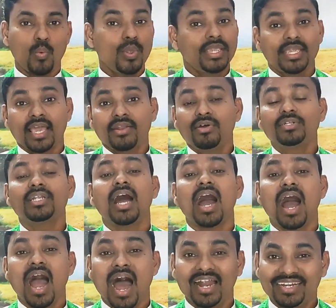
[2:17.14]
we cannot
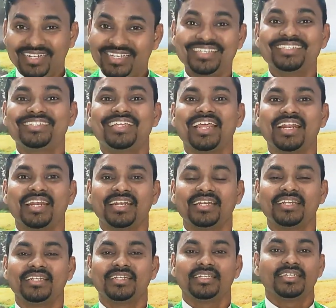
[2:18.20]

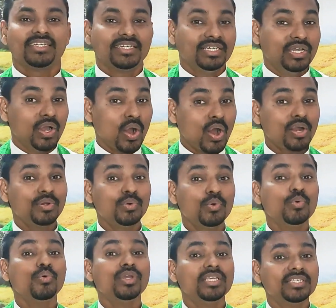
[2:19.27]
understand God
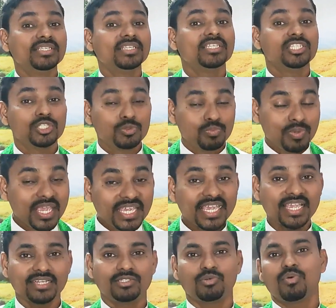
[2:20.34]
who is
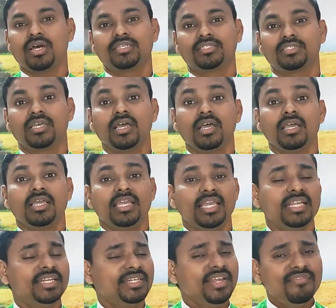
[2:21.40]
speaking to us
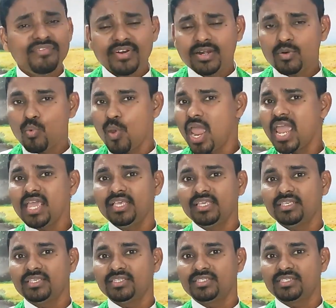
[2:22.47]
in different
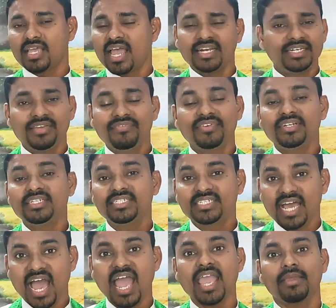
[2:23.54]
ways at different
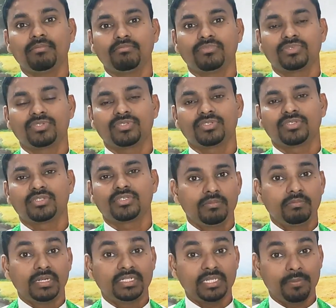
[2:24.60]
times.
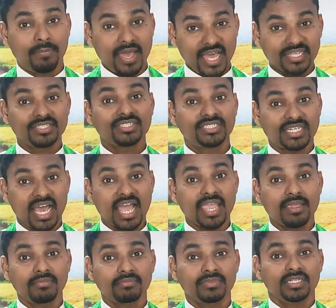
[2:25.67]
But the best
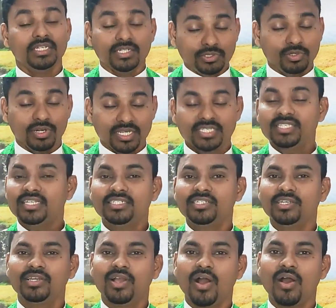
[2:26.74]
time to listen
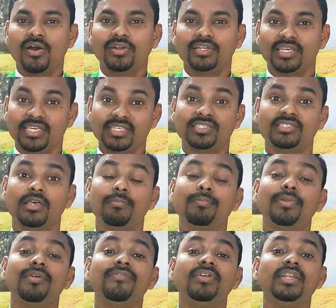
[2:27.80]
to God is the
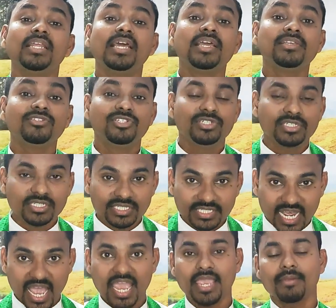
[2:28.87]
privileged
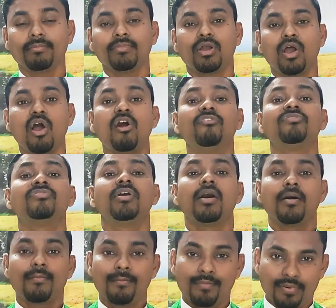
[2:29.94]
time of
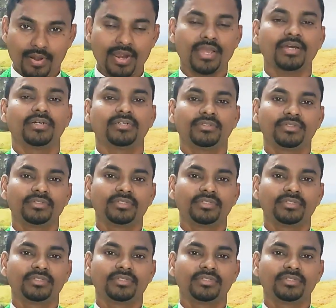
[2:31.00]
prayer.